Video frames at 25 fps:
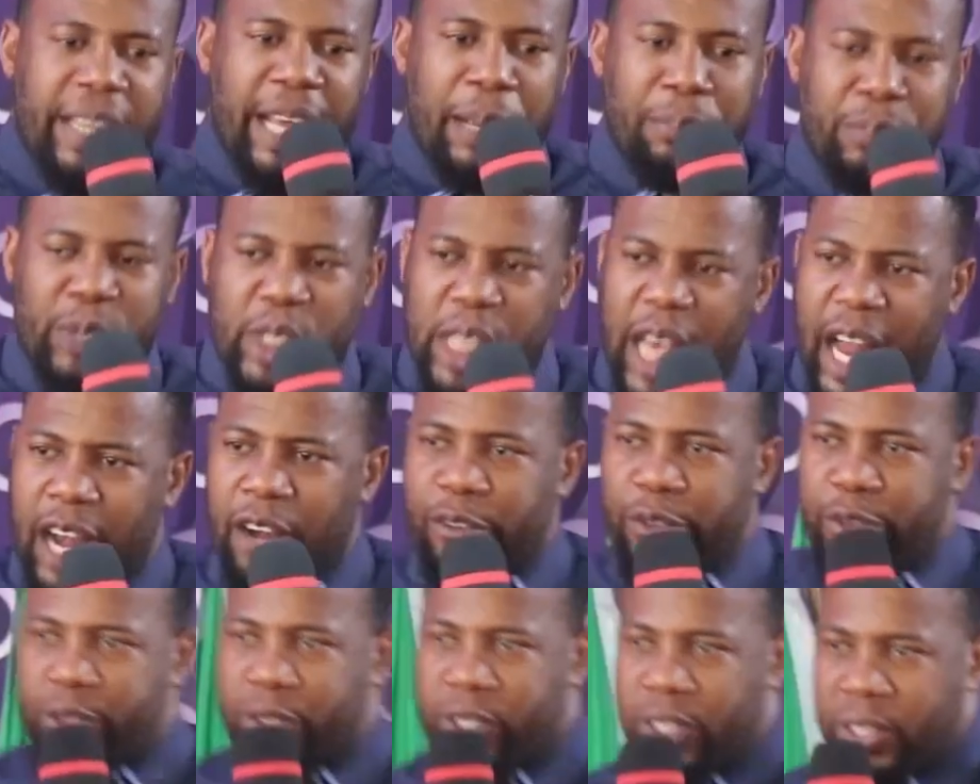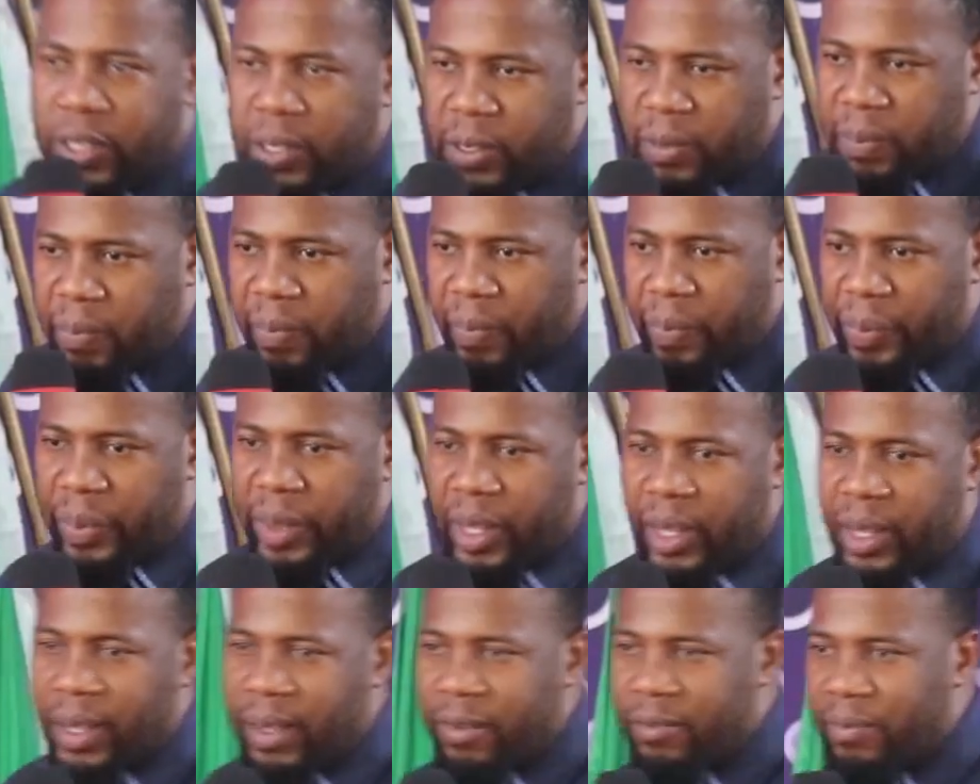themselves.
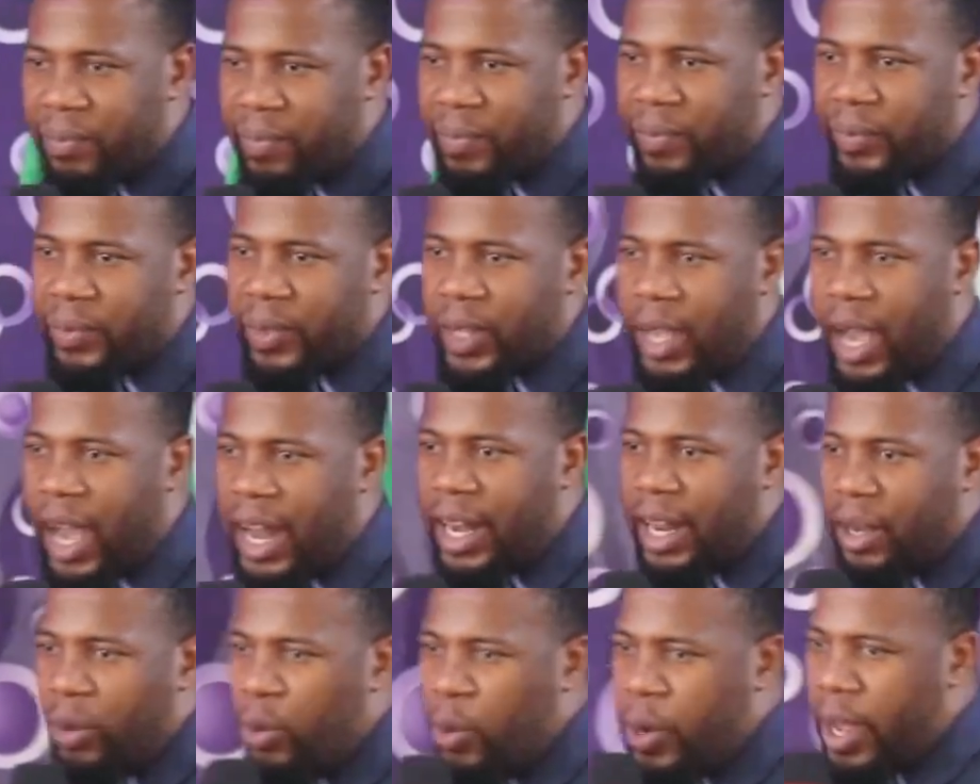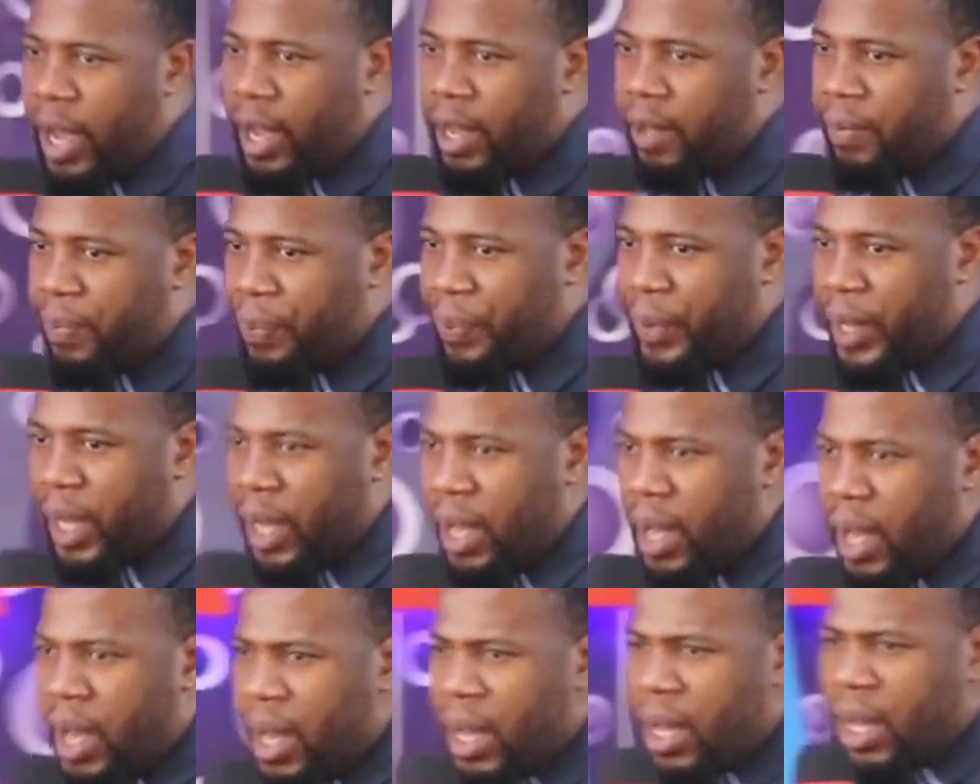Hallelujah.
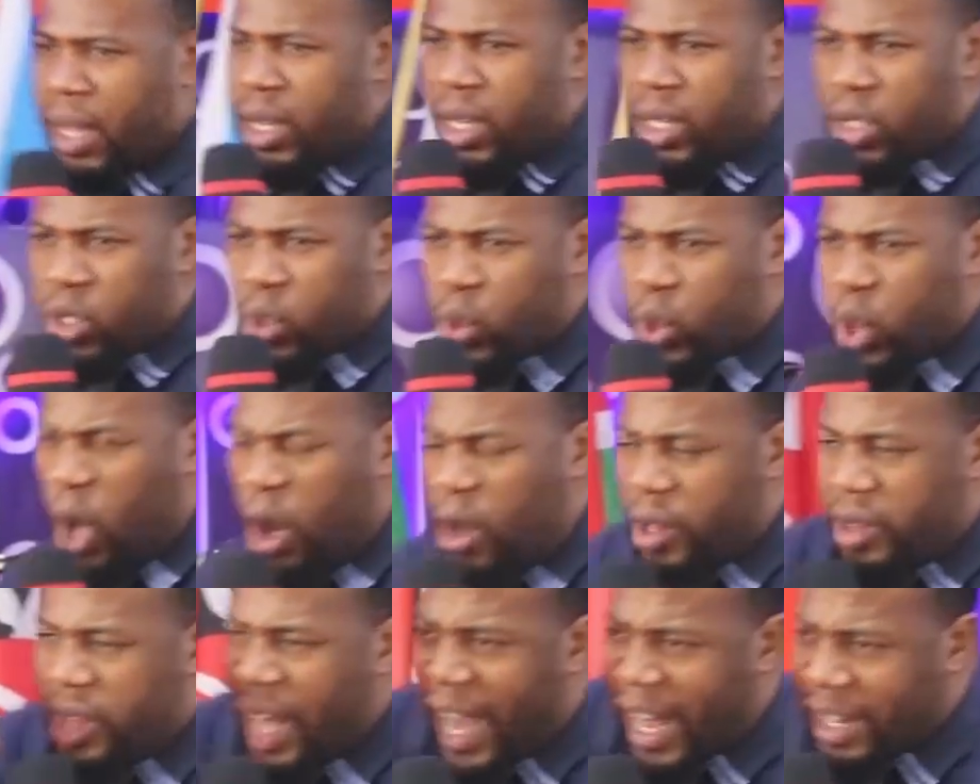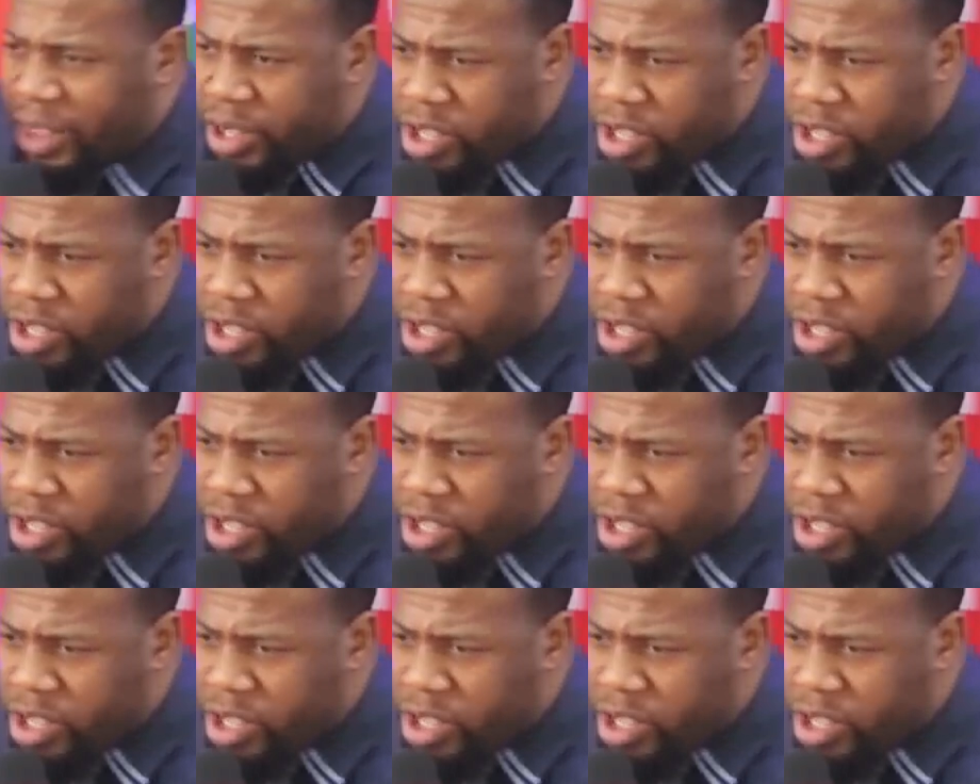So they are